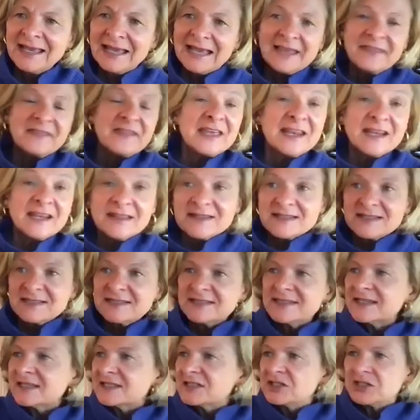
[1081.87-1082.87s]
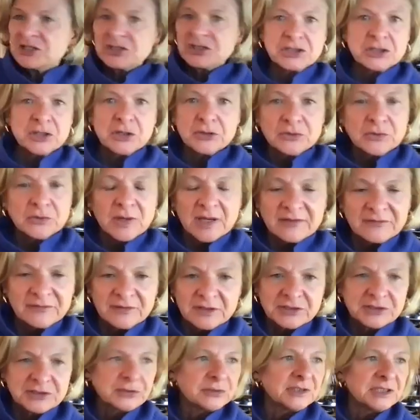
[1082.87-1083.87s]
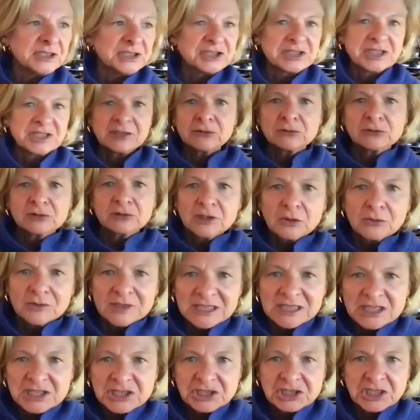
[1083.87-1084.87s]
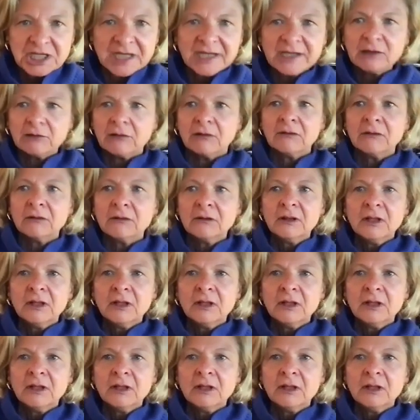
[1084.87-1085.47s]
And then in the 60s, you have the attorney general going to jail.